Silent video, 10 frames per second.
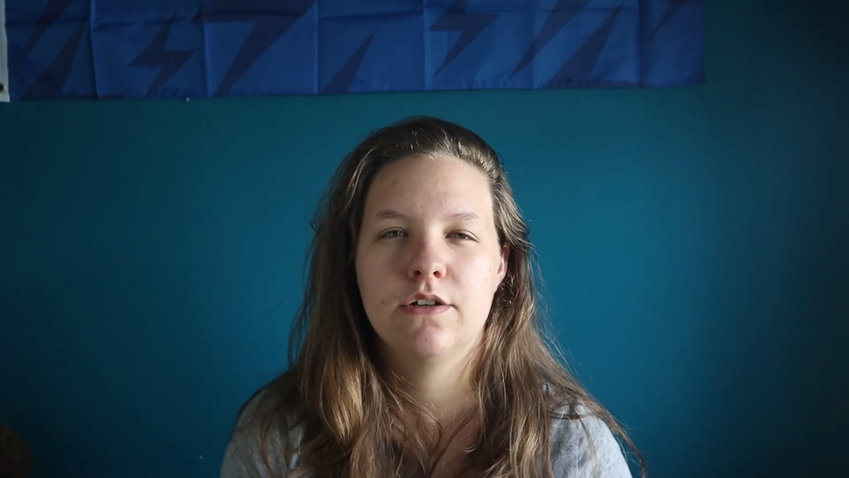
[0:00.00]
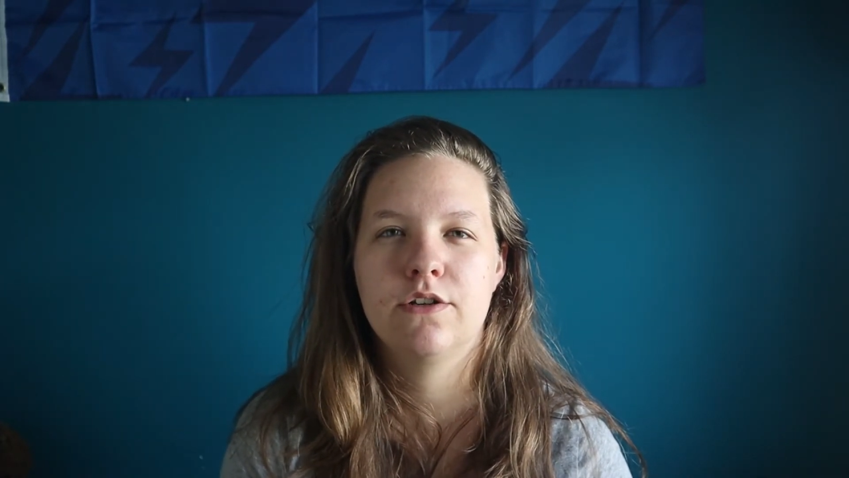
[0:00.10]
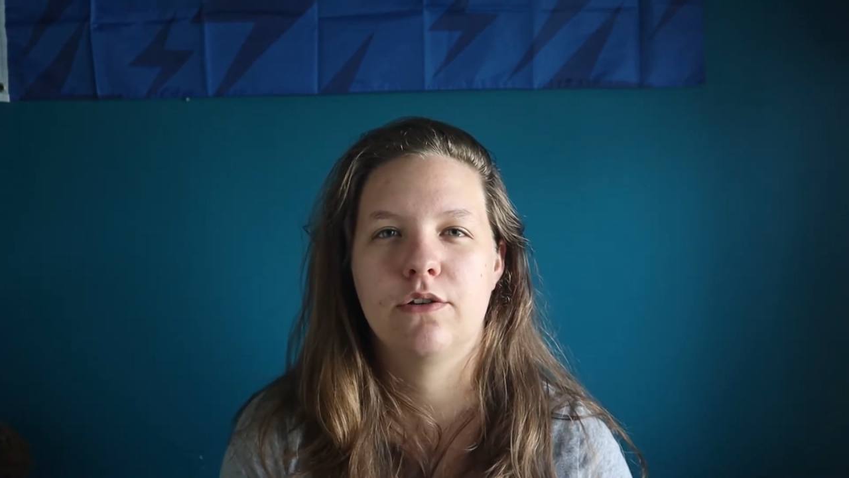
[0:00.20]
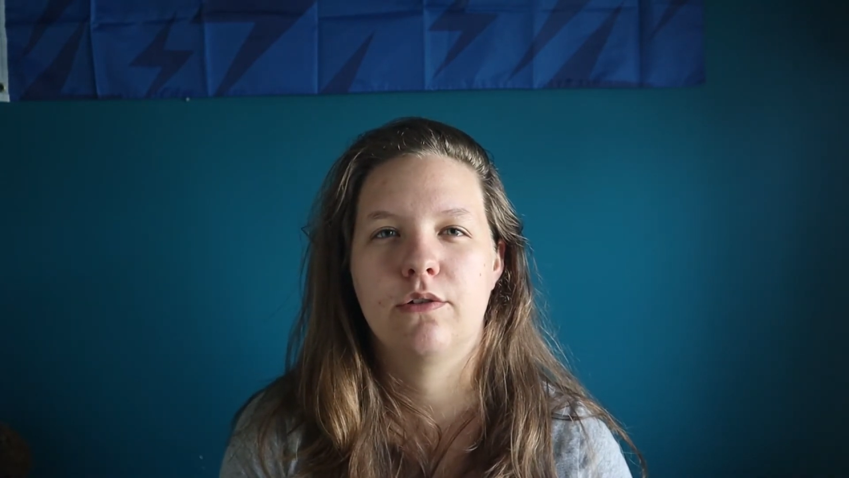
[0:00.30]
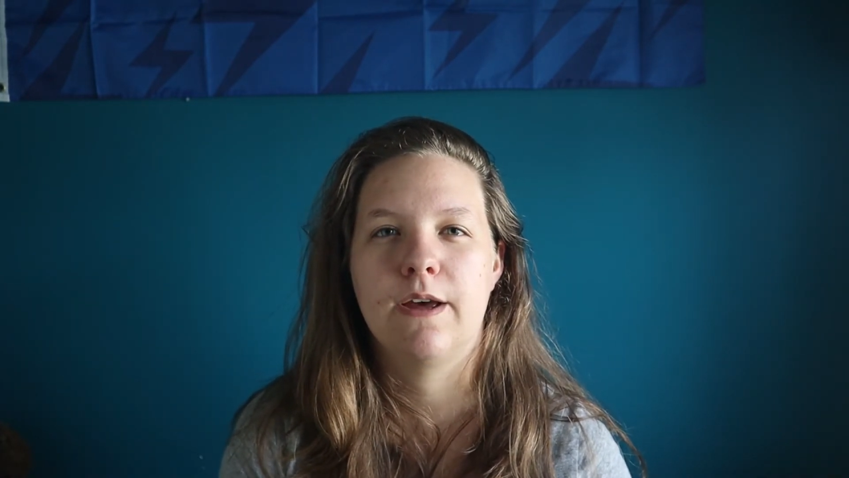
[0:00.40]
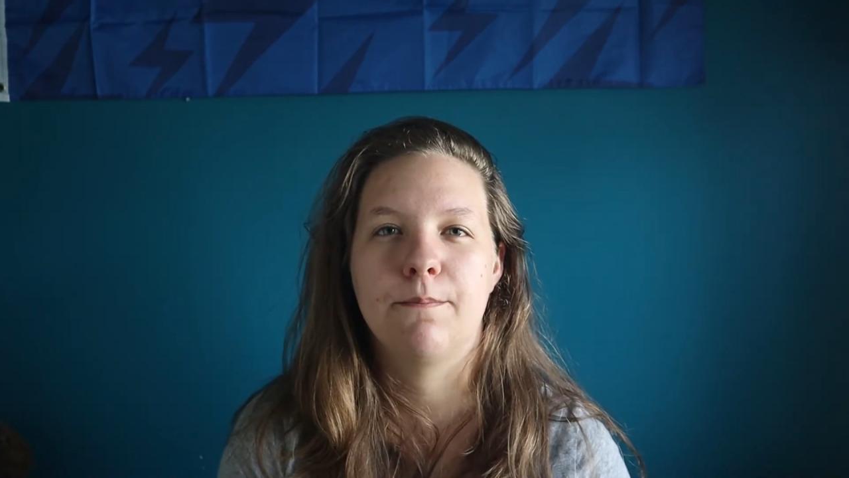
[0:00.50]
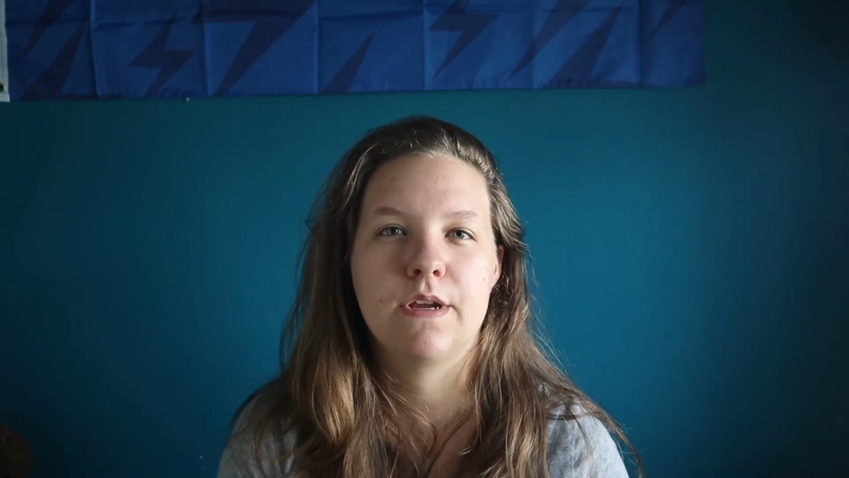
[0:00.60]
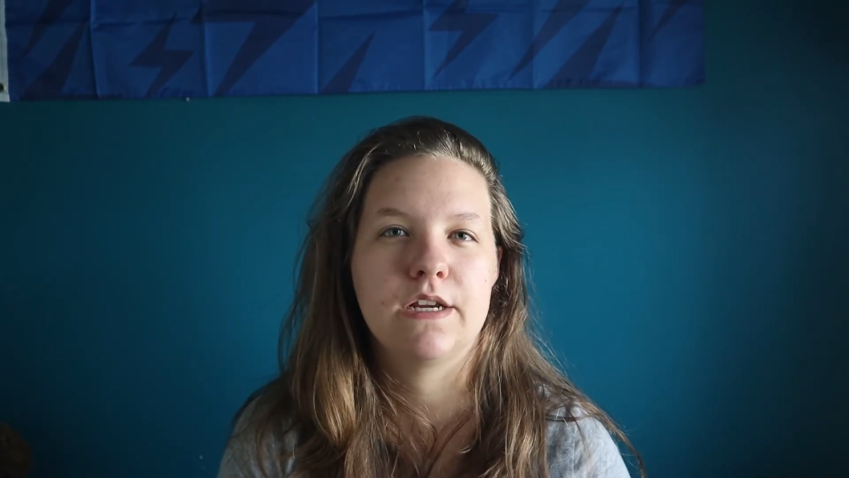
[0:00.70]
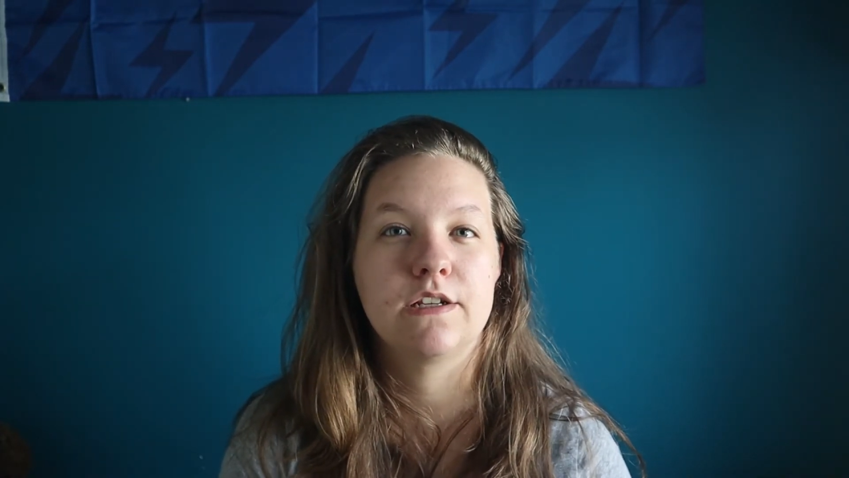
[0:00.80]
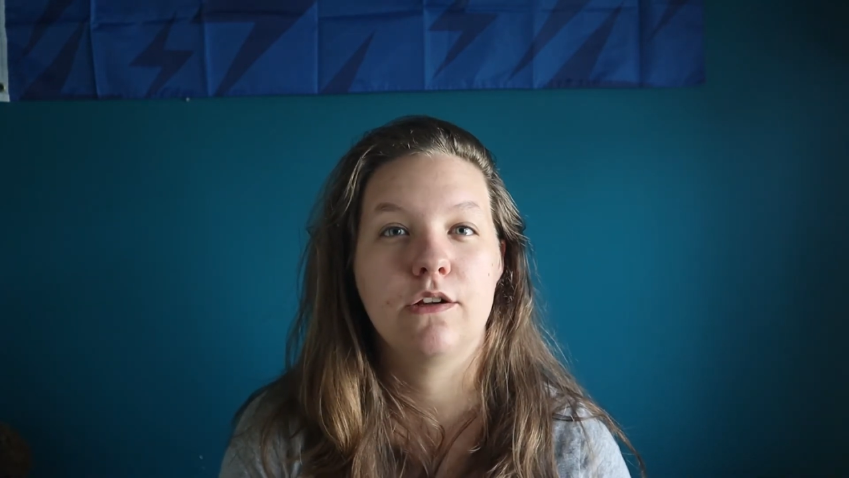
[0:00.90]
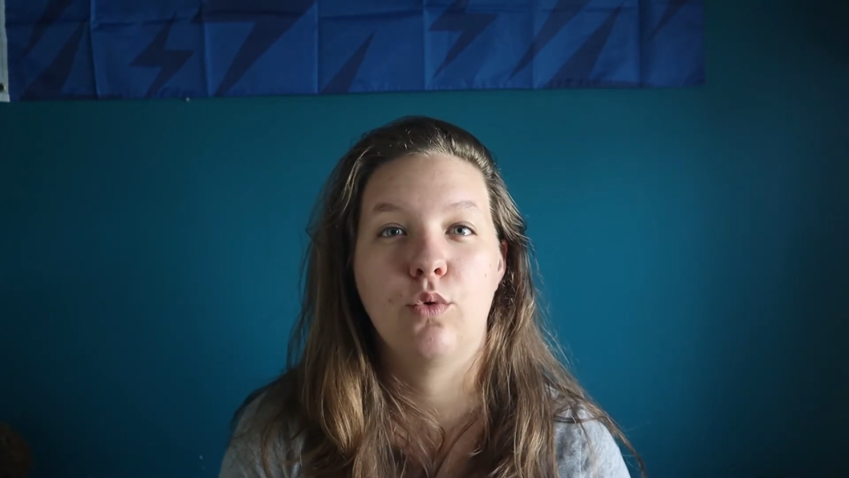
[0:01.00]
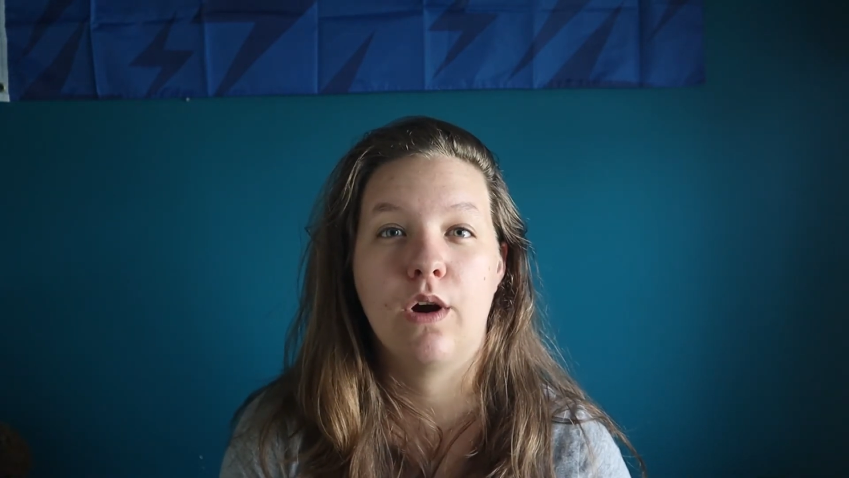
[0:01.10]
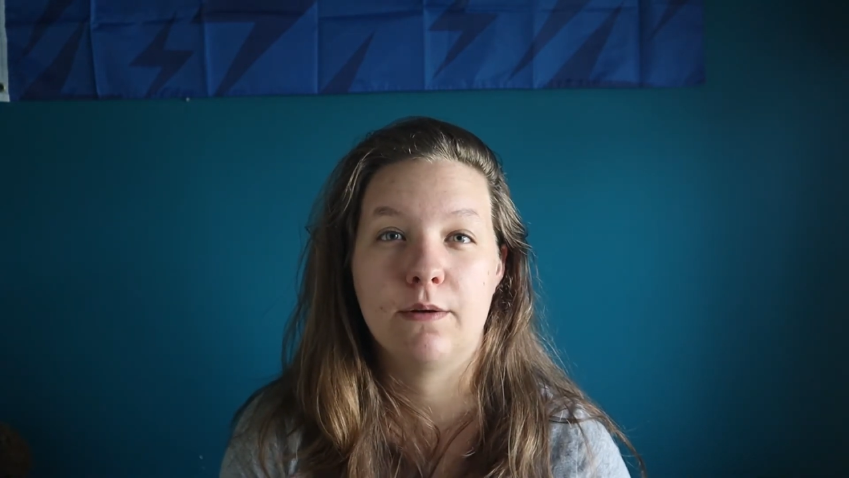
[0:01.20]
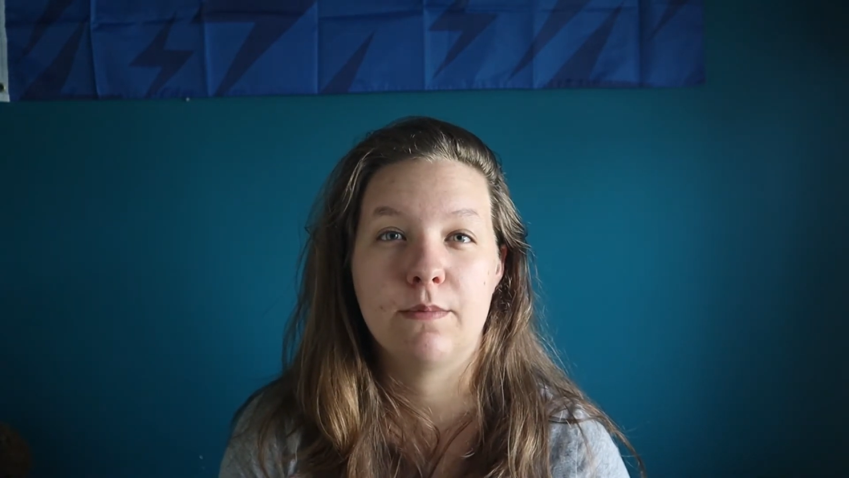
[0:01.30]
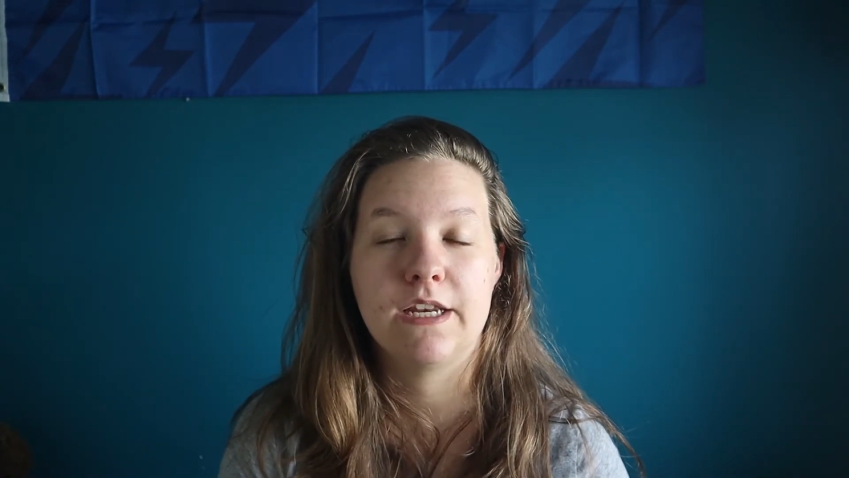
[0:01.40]
so that makes it
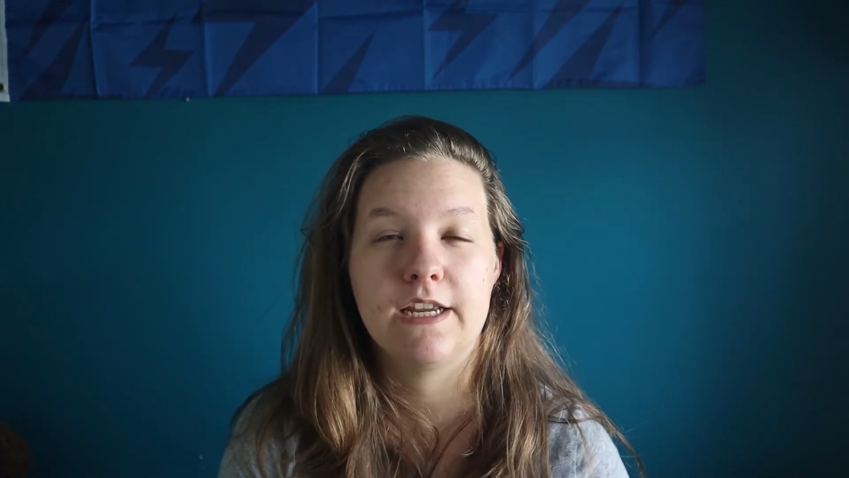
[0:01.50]
quite a bit